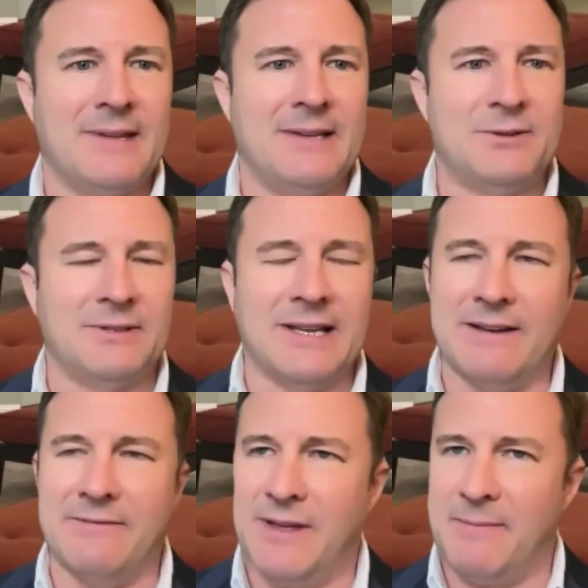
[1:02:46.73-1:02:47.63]
certainly
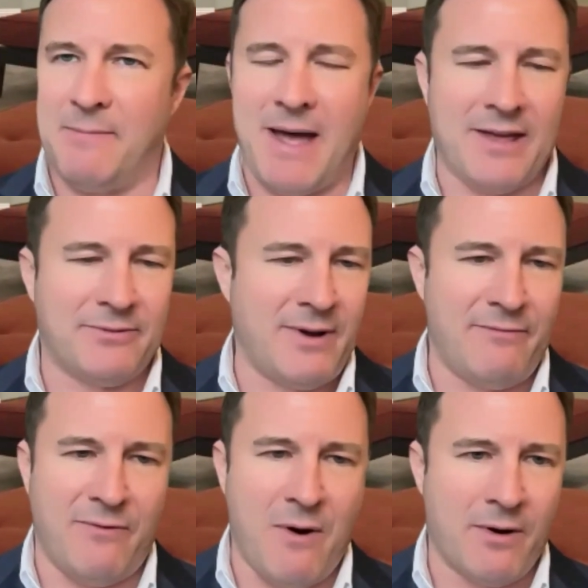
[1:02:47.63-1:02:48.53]
give them a pathway
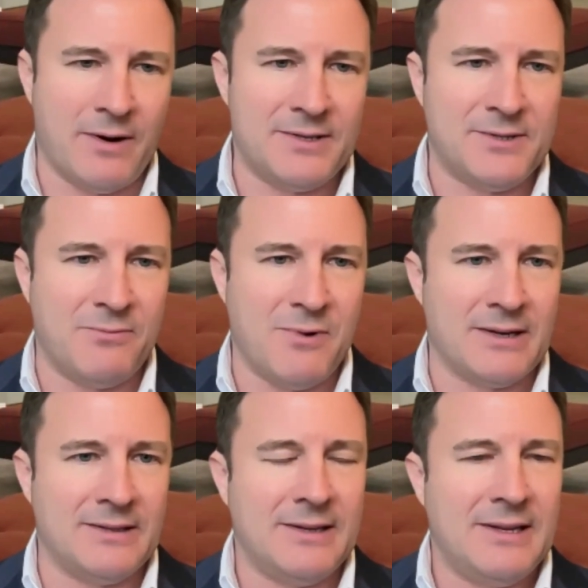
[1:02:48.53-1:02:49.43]
forward as to
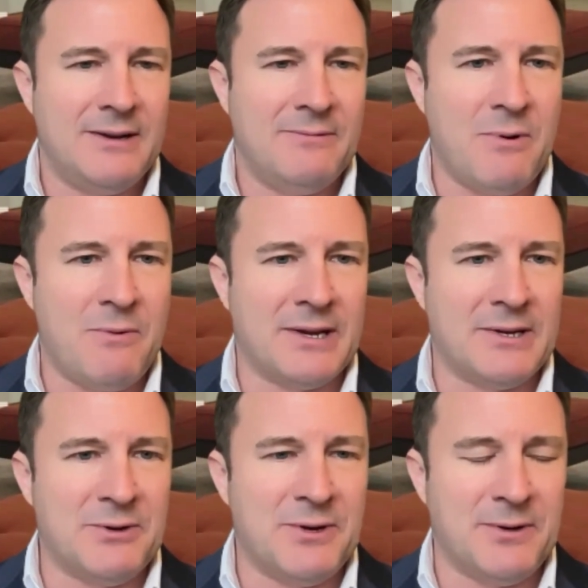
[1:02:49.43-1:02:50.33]
what we
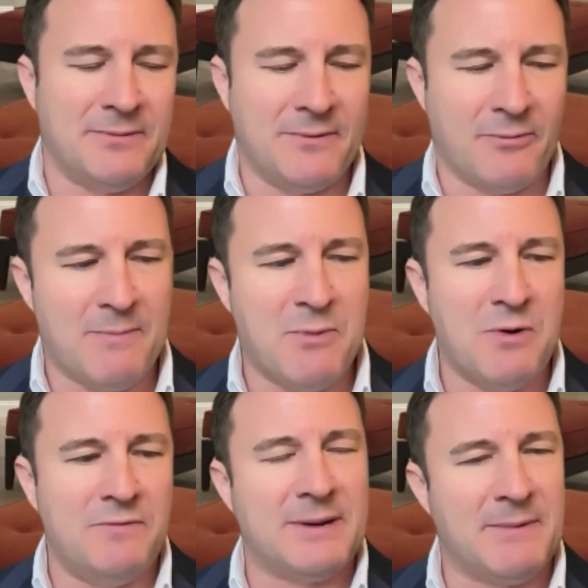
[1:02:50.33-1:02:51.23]
can do to
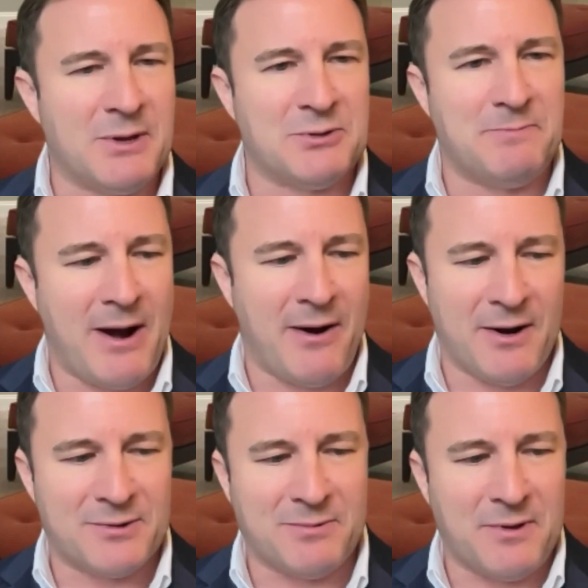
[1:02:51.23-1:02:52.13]
remove some of those
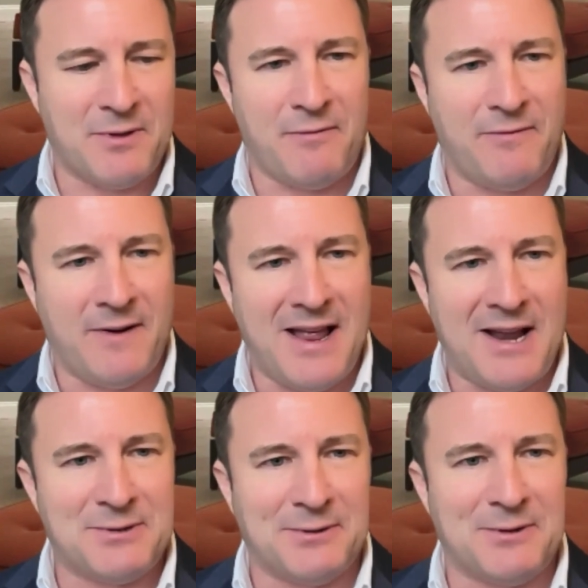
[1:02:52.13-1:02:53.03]
barriers, whether they're
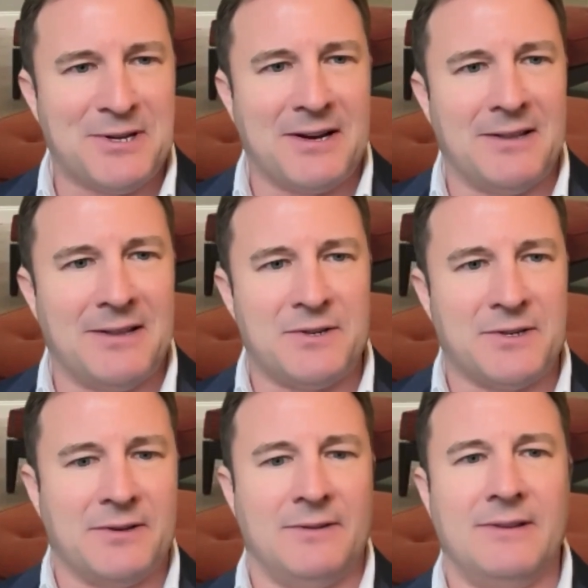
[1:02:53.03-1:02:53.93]
financial or
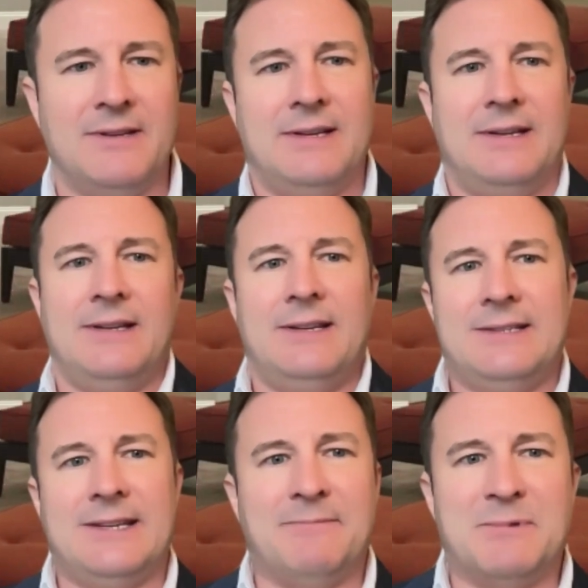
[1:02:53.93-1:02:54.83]
psychological,
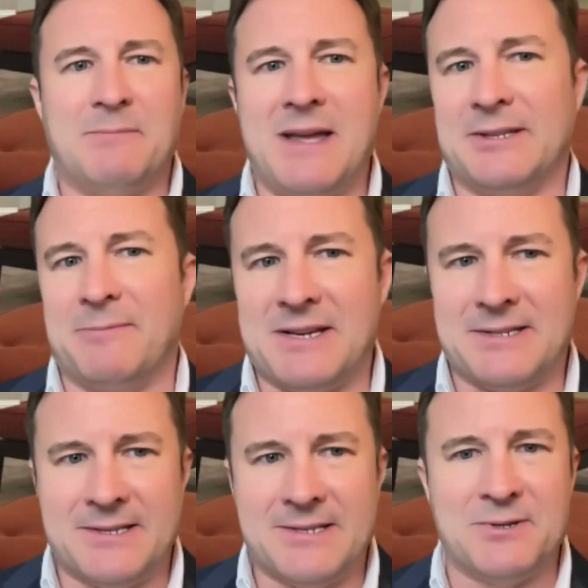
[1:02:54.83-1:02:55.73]
to help them make their
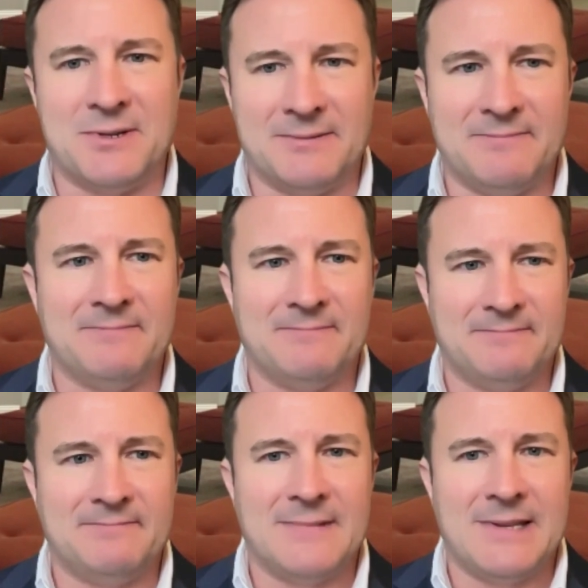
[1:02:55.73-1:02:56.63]
best decision.
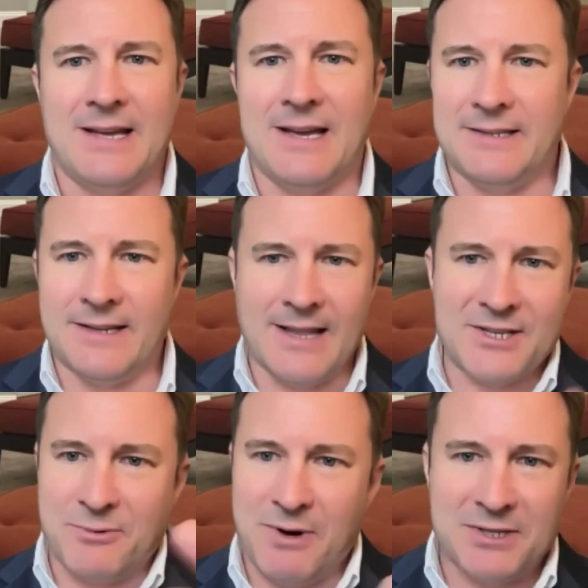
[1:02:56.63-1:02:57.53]
And the
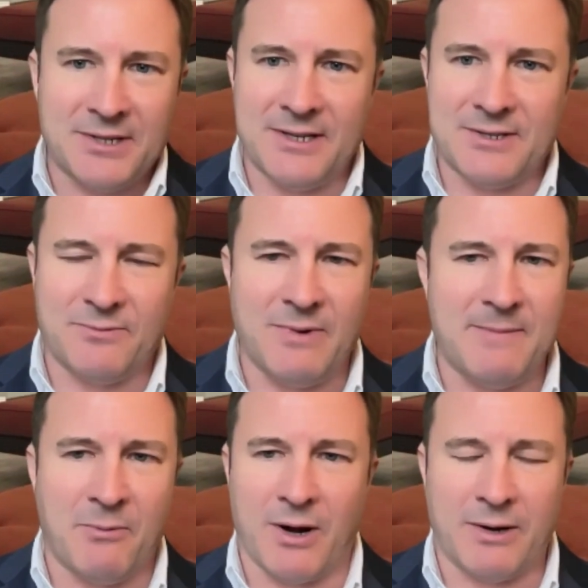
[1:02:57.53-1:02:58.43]
last question is, we've
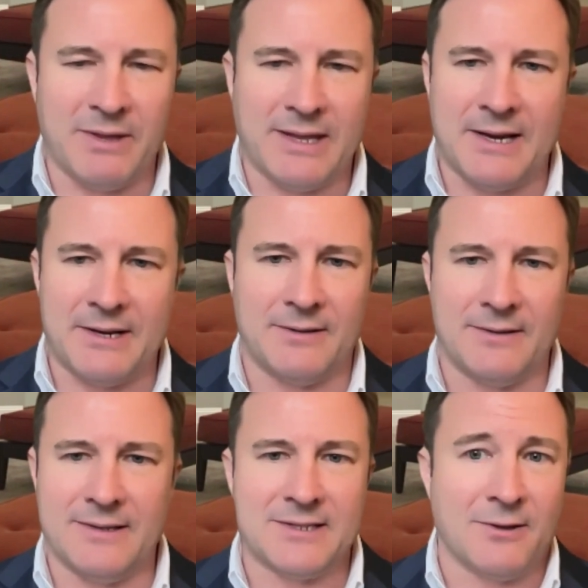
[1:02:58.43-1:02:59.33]
been working with
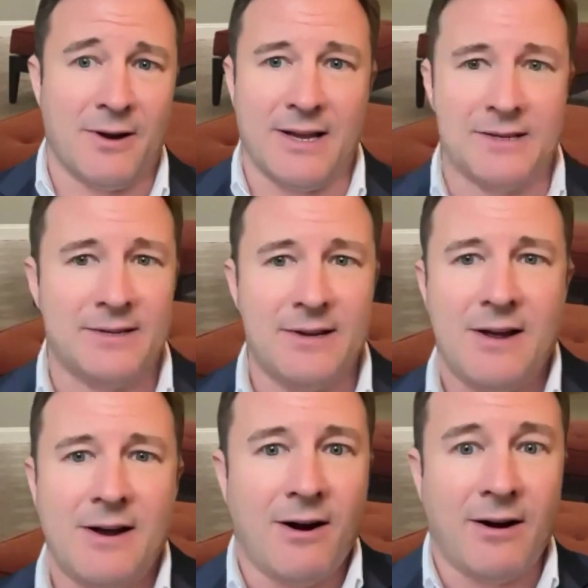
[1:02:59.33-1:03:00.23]
Kendal as long as
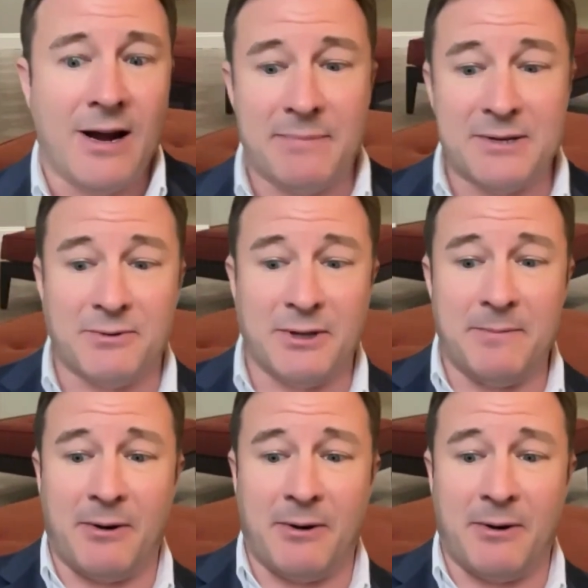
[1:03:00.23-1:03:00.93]
our company's really been